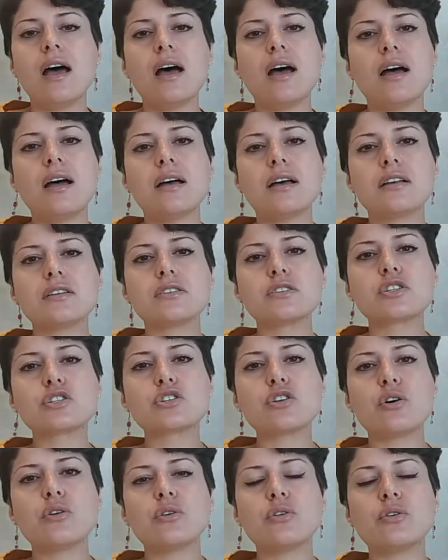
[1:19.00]
Uh,
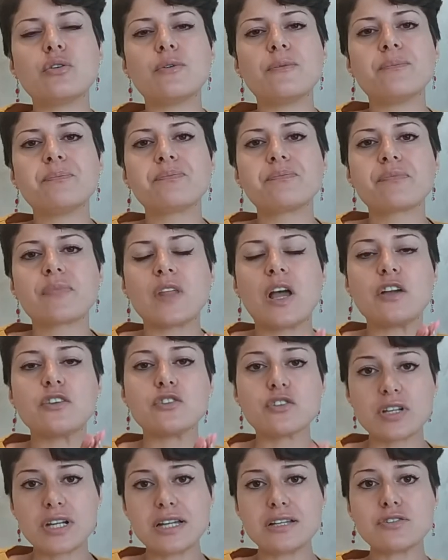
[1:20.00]
so
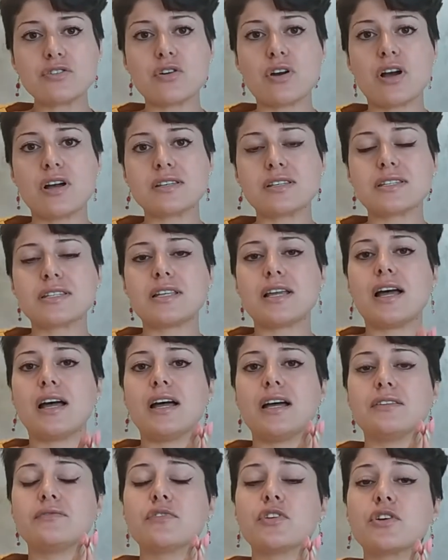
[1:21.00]
you can trust
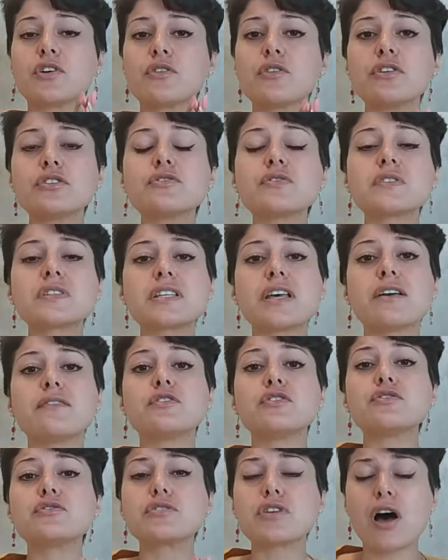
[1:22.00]
that you're going to save
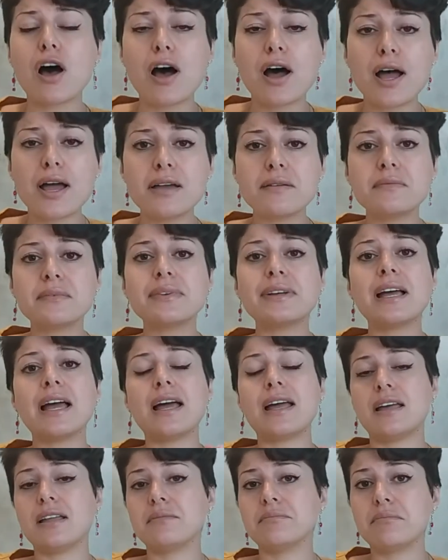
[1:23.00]
you time
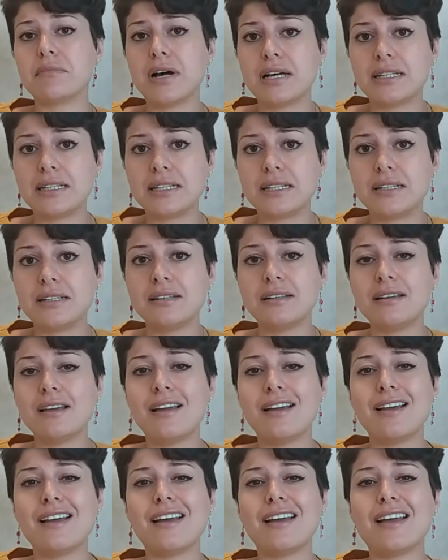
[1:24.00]
and money
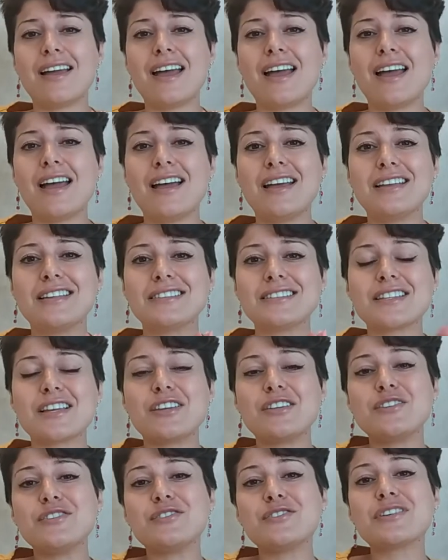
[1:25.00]
and
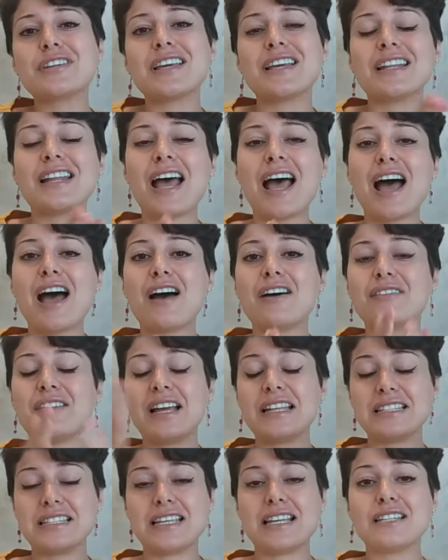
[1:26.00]
you can have
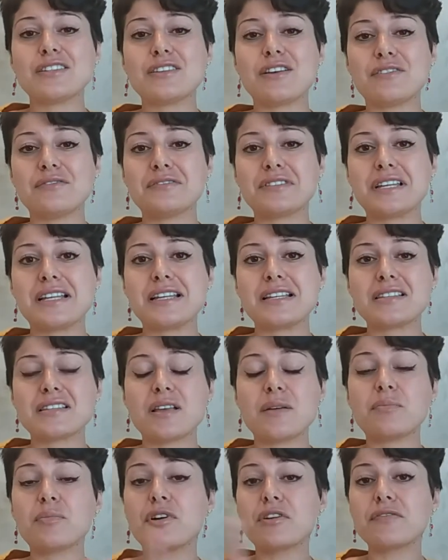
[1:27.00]
at the end of
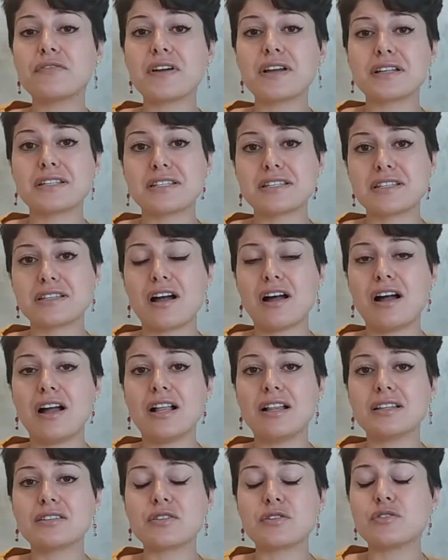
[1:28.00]
this a perfect
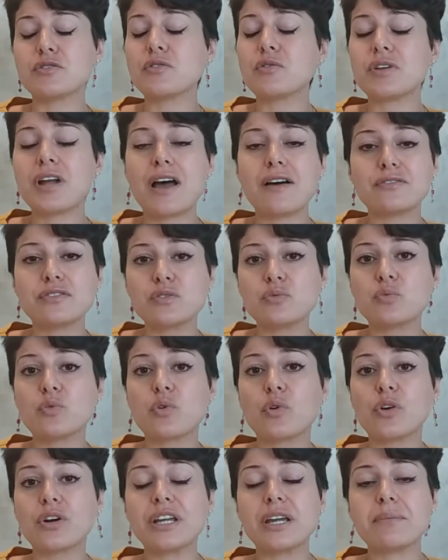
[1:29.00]
style so you don't have to
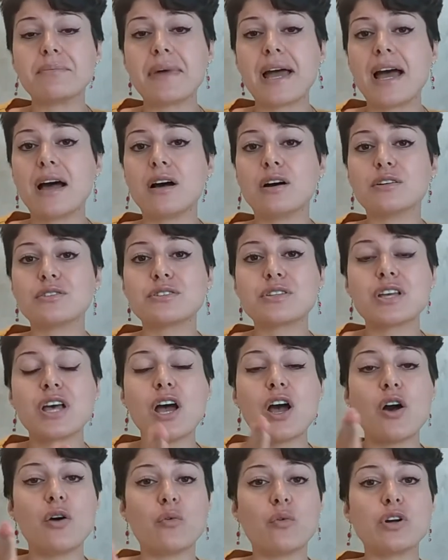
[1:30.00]
worry about
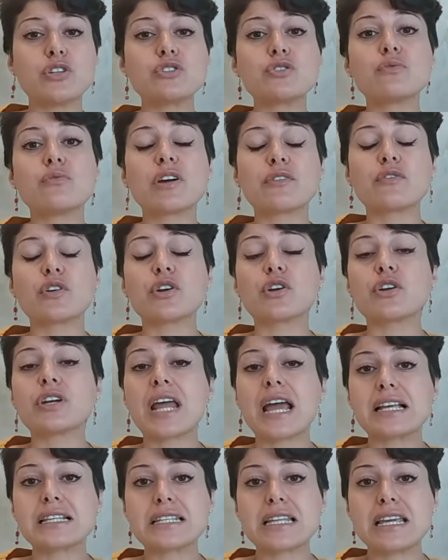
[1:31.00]
what to wear for your
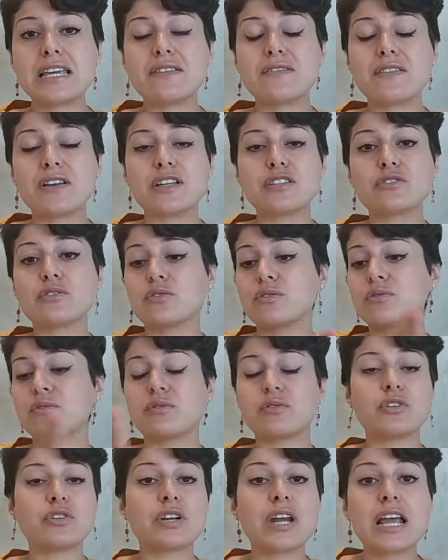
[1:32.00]
next event or
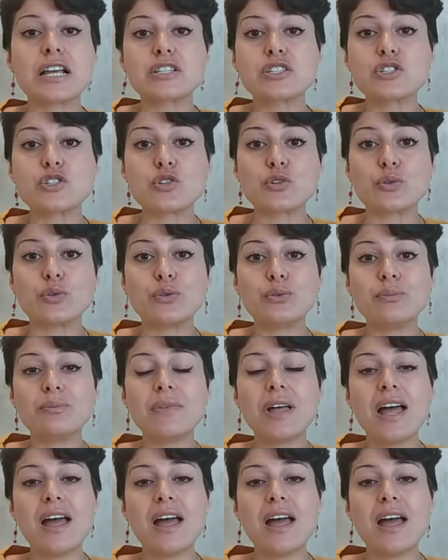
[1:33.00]
your next Zoom